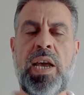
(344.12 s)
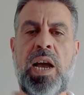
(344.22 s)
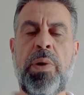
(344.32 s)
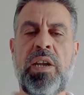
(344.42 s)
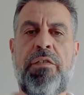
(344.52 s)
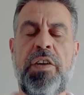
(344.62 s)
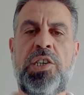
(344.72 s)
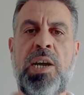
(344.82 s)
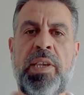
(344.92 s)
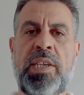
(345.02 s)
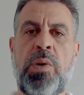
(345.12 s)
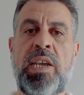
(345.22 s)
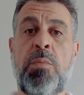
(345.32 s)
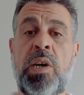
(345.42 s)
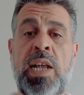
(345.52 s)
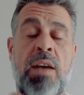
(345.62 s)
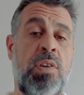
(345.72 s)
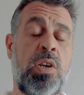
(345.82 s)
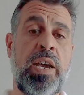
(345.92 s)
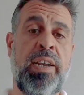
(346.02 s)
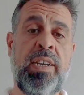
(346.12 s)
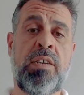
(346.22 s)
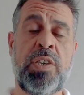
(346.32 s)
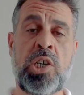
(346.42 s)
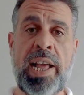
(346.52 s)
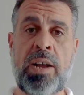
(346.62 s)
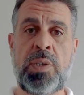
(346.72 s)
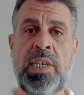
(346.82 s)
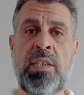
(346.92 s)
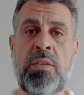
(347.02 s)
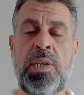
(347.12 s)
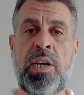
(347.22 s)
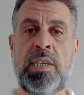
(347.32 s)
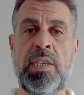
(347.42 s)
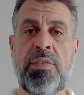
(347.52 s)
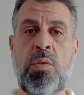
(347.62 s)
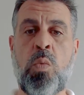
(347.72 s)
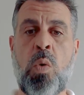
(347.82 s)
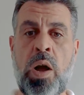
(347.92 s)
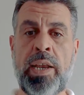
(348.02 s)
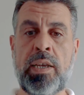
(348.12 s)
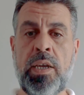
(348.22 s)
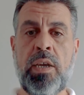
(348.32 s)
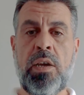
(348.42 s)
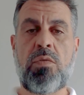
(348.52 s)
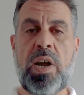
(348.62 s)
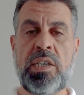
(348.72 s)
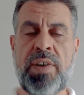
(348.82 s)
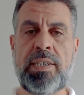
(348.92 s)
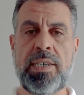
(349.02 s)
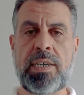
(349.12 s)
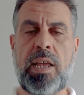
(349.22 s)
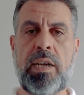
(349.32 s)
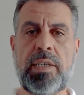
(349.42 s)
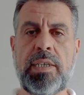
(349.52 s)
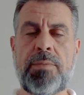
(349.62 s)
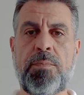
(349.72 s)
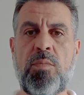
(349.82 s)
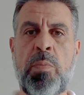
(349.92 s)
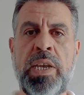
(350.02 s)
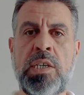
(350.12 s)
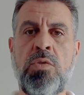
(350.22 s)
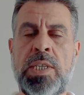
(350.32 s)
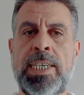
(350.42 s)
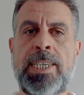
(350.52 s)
we're going to finish up this week and we're going to have a look at an individual equity, as we like to give a wide range of asset classes when we do this.